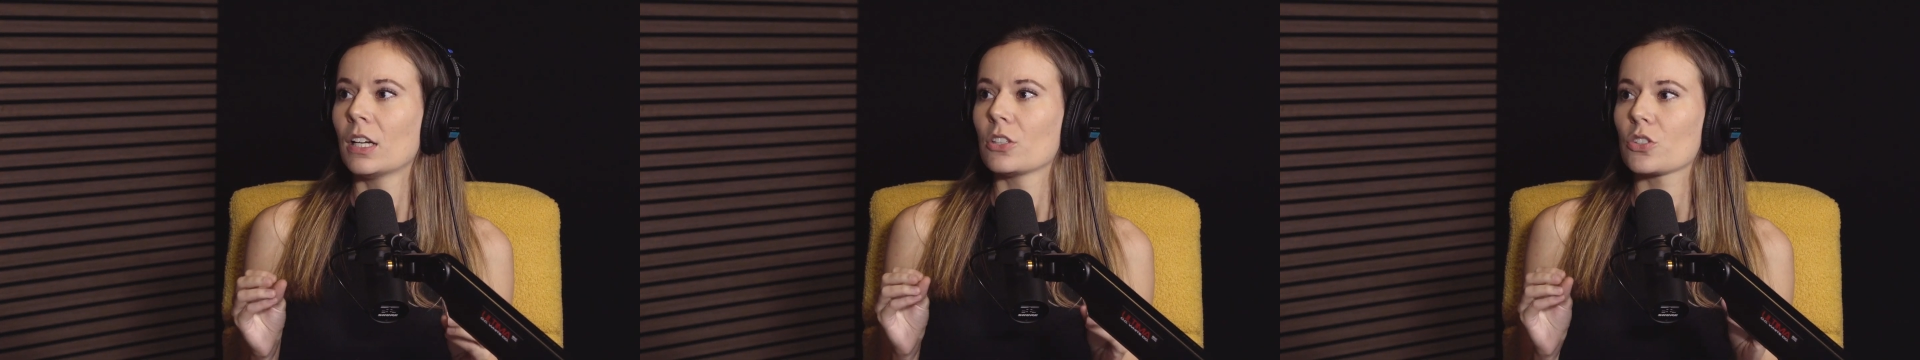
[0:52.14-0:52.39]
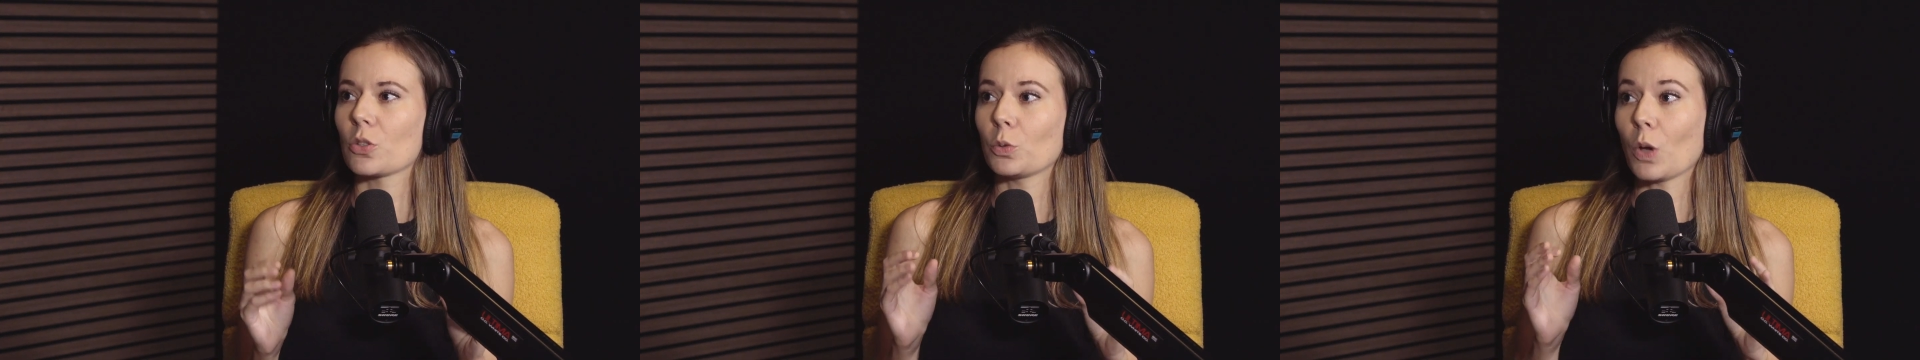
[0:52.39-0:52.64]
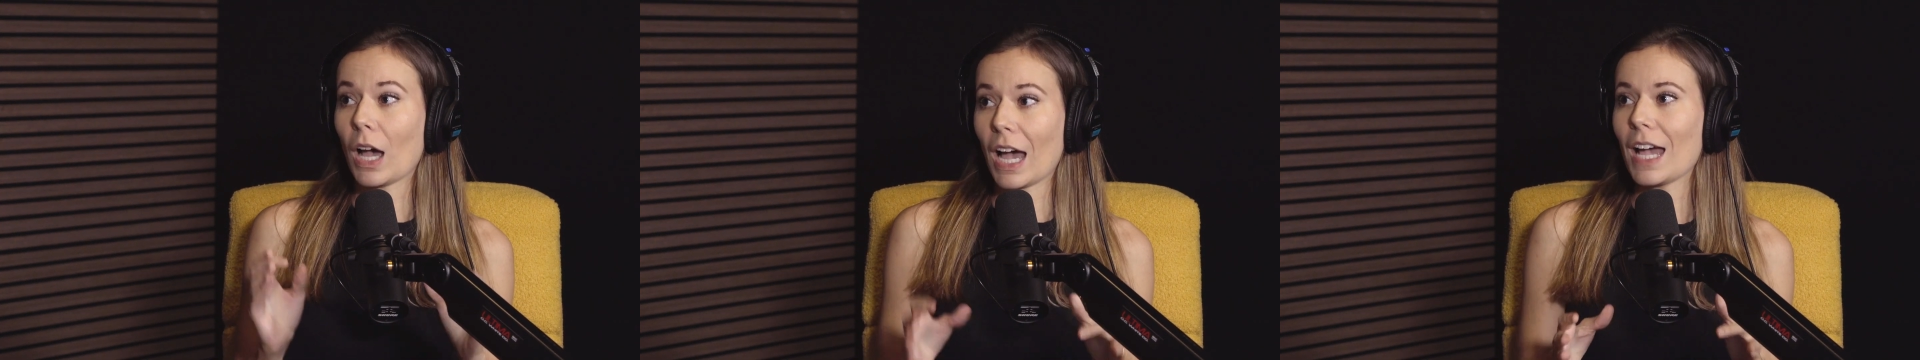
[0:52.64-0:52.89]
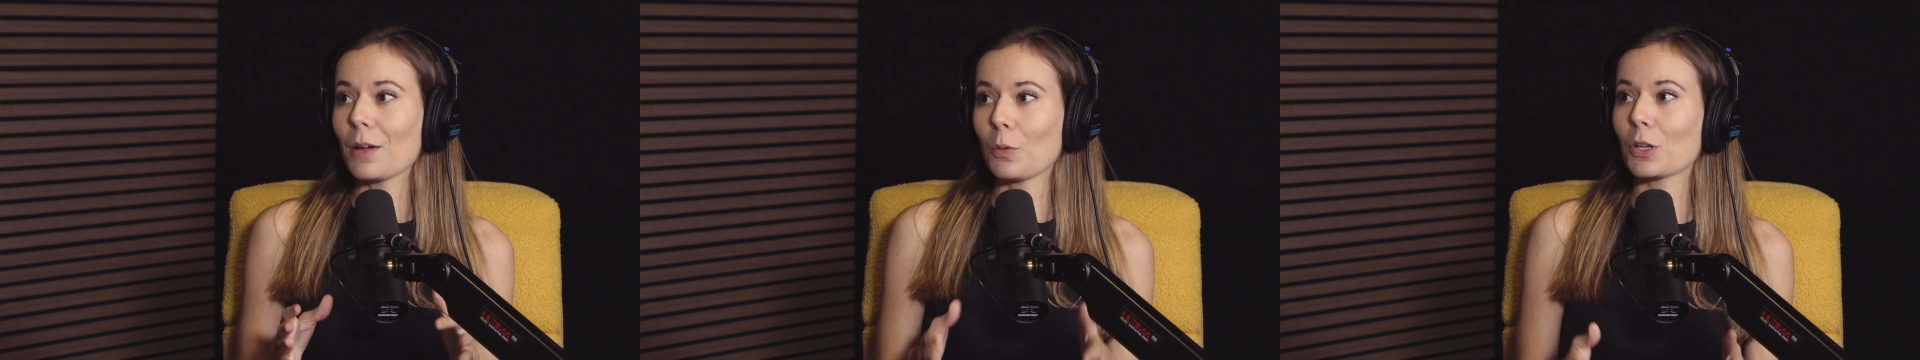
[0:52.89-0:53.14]
So
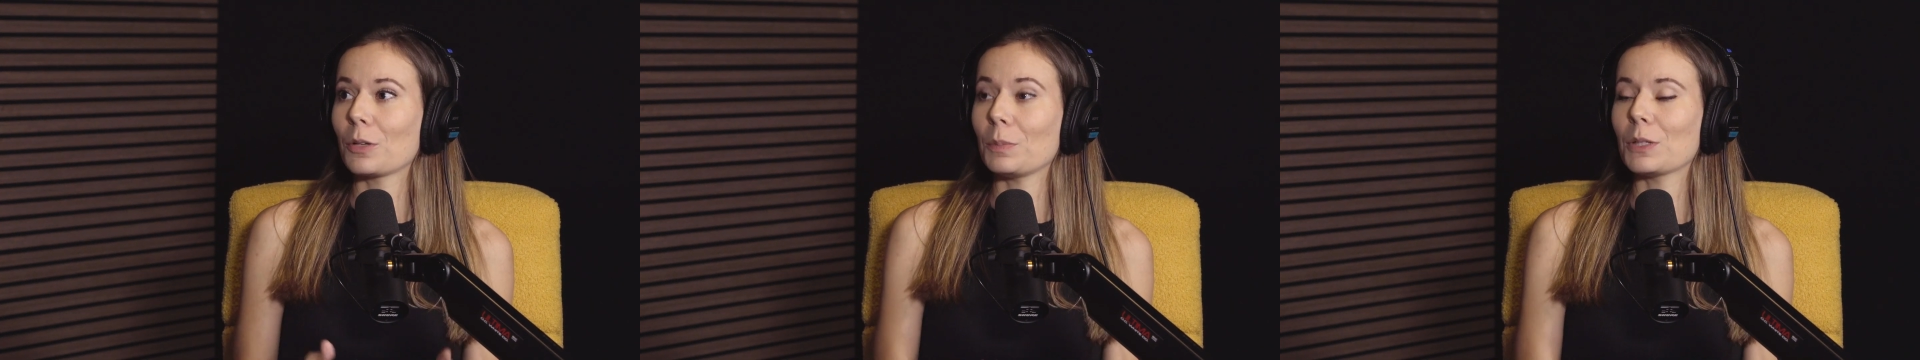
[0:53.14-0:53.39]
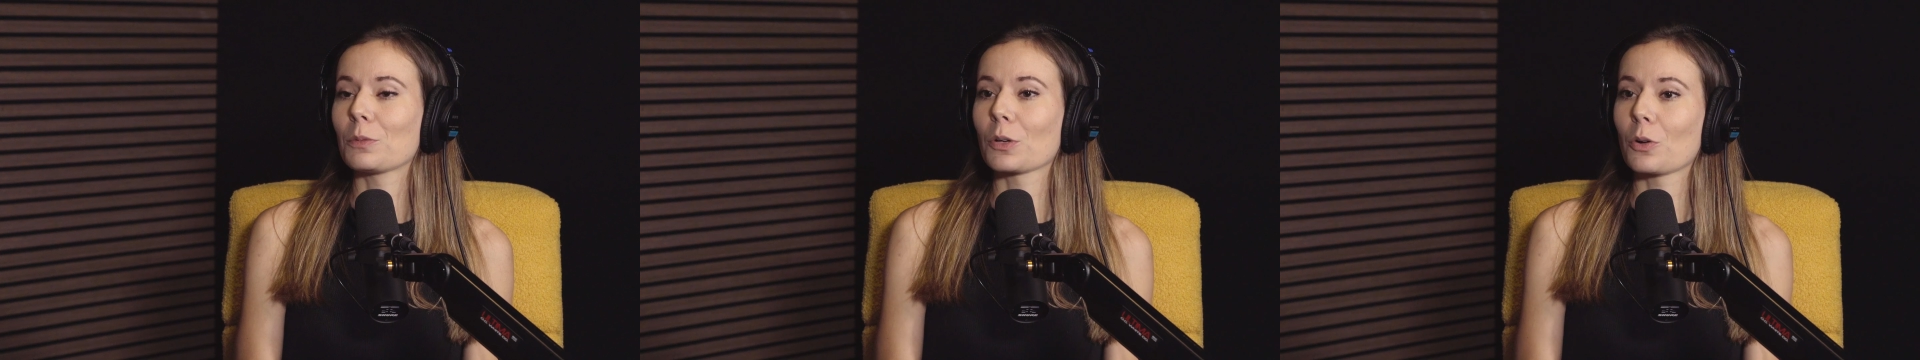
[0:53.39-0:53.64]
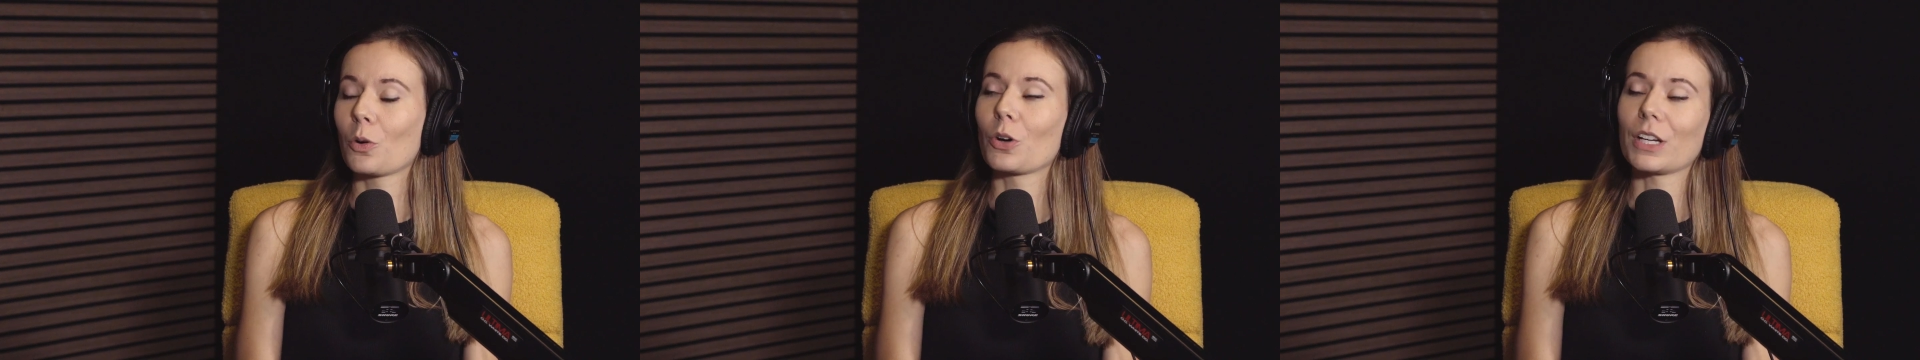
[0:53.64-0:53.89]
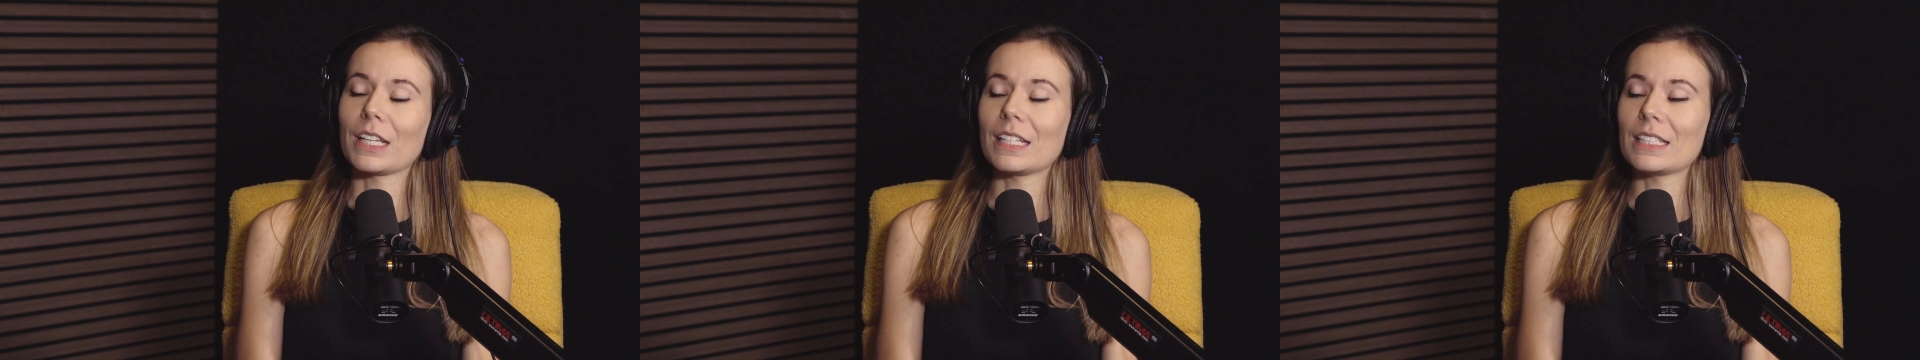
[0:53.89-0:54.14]
I want to be
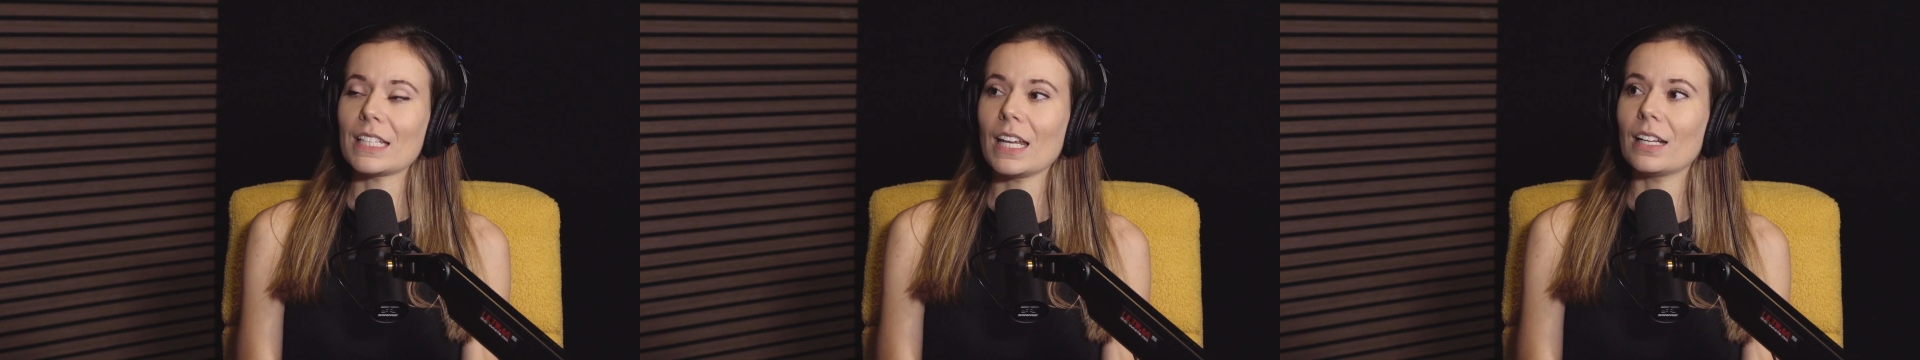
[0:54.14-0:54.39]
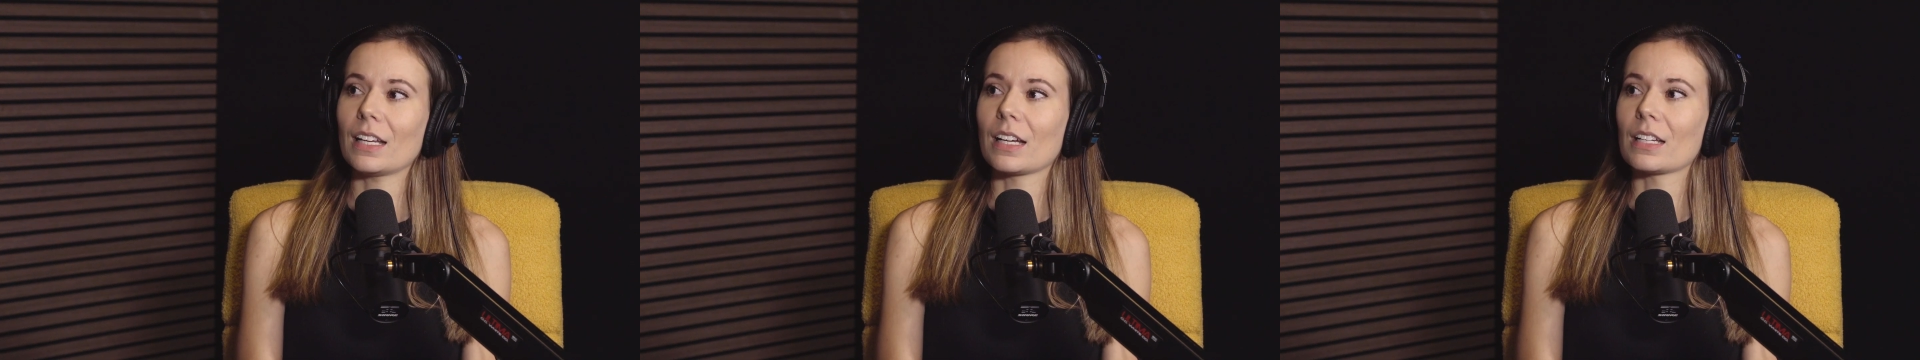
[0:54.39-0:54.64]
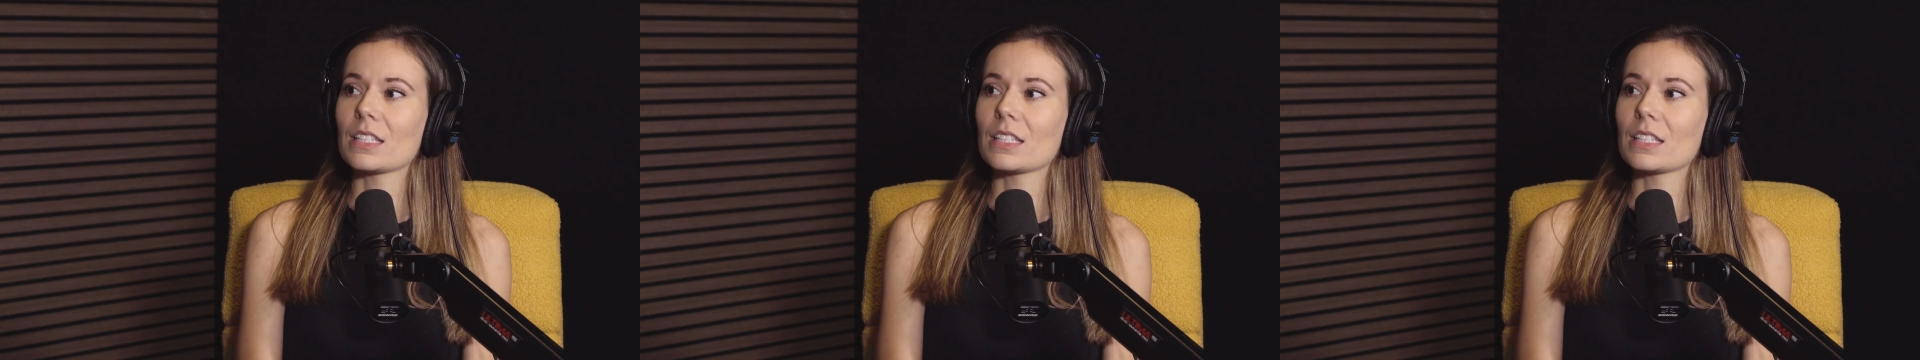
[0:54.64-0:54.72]
recording data